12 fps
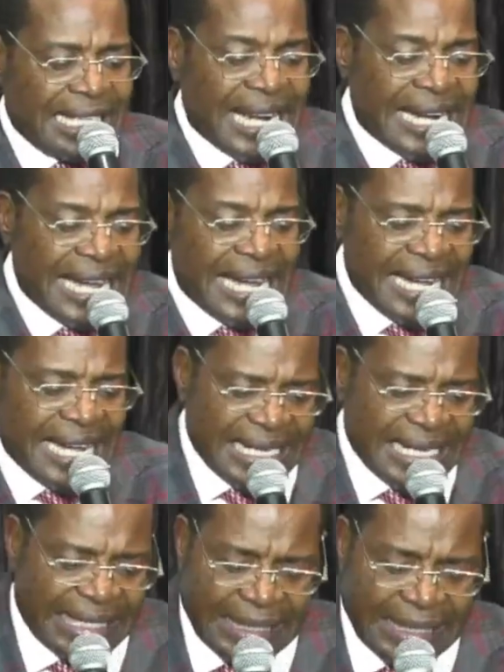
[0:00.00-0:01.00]

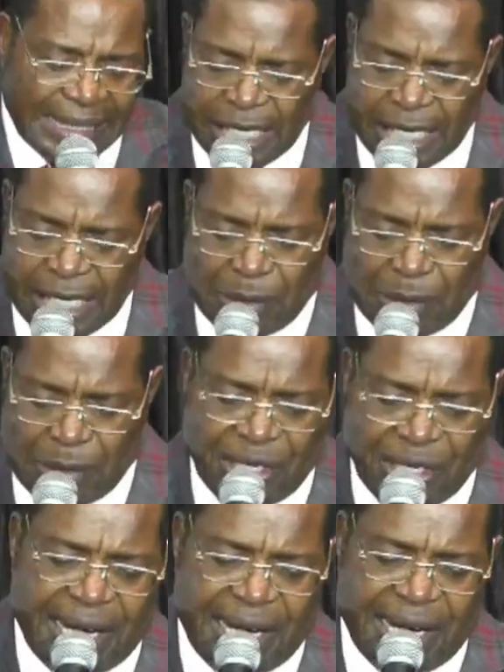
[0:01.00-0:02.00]
arise. Come on, someone
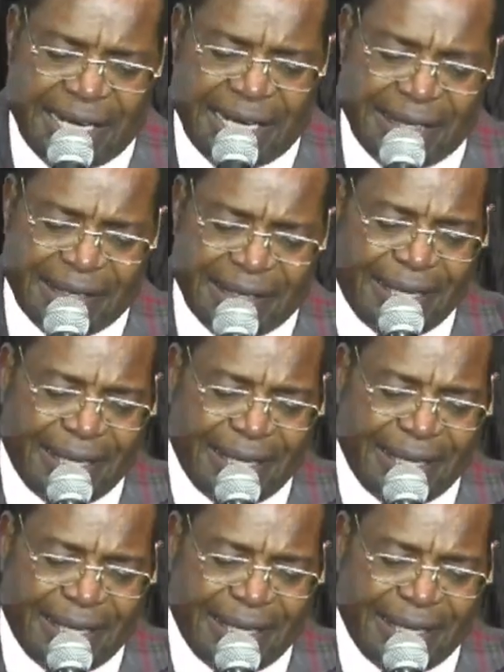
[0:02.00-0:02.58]
say, arise.